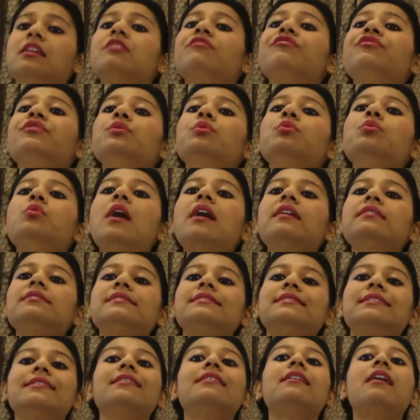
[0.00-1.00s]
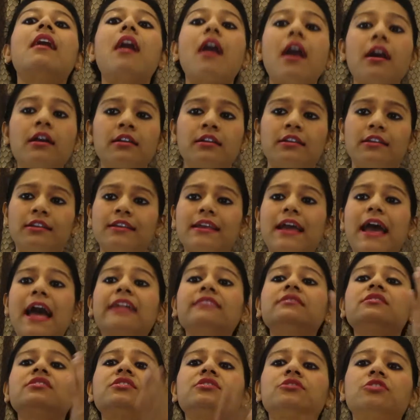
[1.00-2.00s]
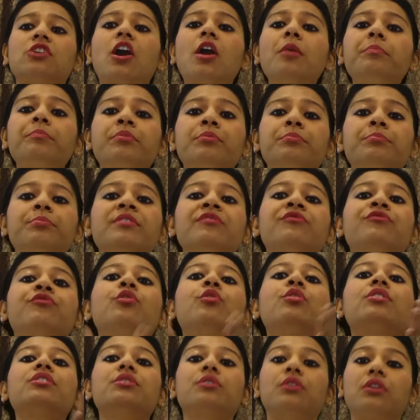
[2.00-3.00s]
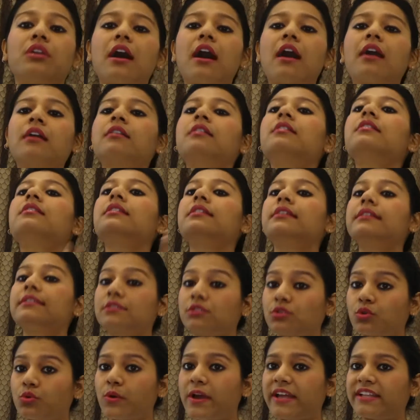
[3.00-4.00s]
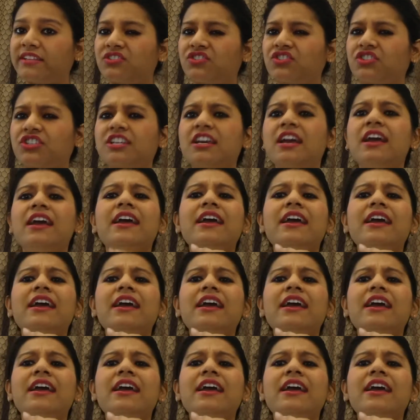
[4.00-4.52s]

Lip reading: if you are still hungry and stop before your hunger is quenched,